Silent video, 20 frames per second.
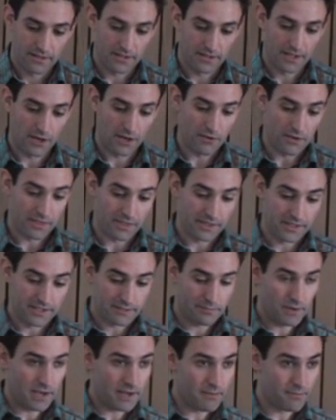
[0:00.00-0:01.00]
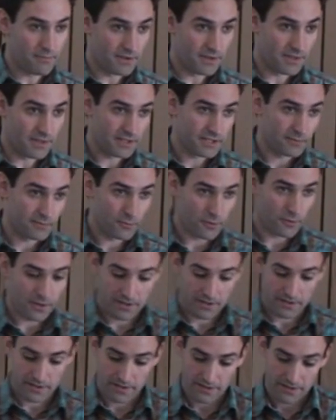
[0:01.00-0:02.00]
Now, in this paper, in this
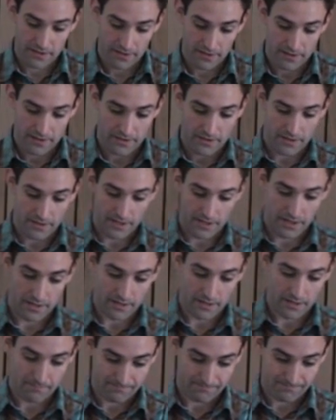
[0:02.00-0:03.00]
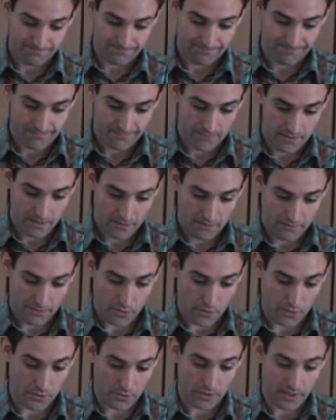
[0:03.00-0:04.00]
work, we're
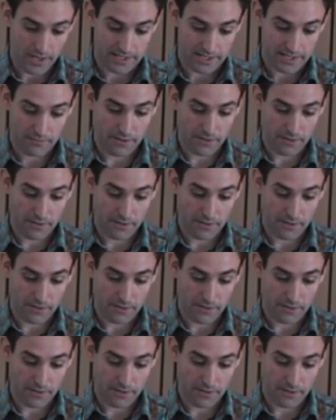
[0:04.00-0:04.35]
going to ask